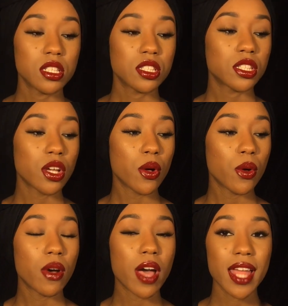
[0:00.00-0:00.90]

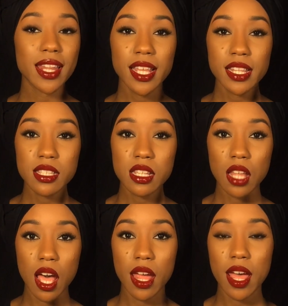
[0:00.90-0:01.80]
So I like this a
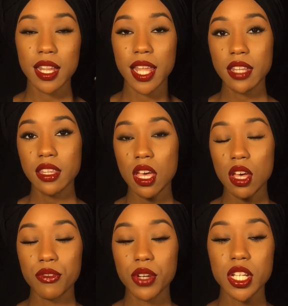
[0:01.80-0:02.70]
lot. I like the
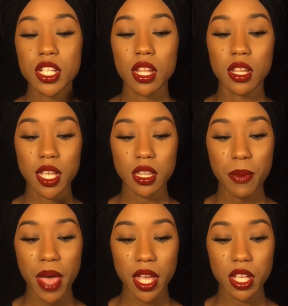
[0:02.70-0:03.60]
coverage. I like the
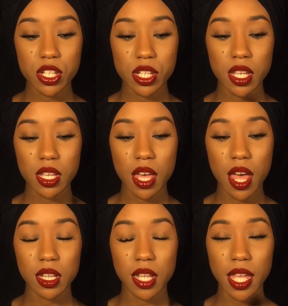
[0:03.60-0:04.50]
packaging.
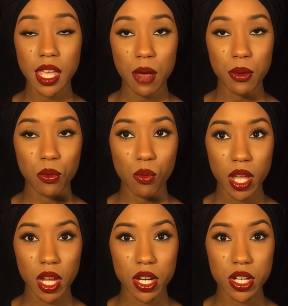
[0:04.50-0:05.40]
I like how it
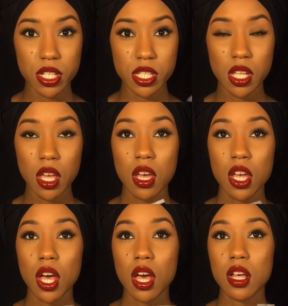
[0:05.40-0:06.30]
wears.
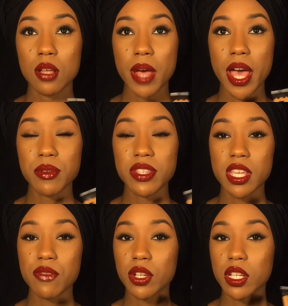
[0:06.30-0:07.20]
Um, I would
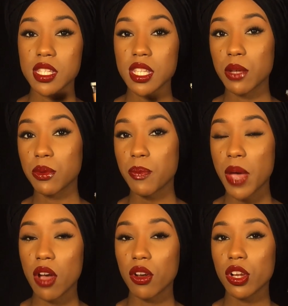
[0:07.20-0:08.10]
say if you're going to set it with
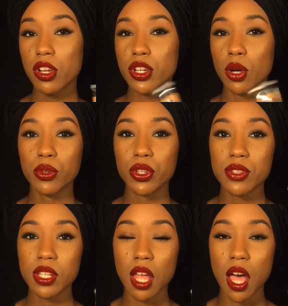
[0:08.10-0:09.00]
powder, don't
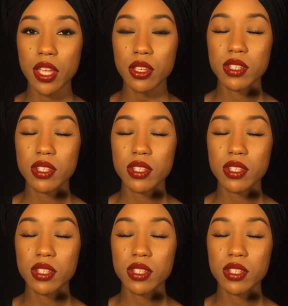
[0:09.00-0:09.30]
use a lot.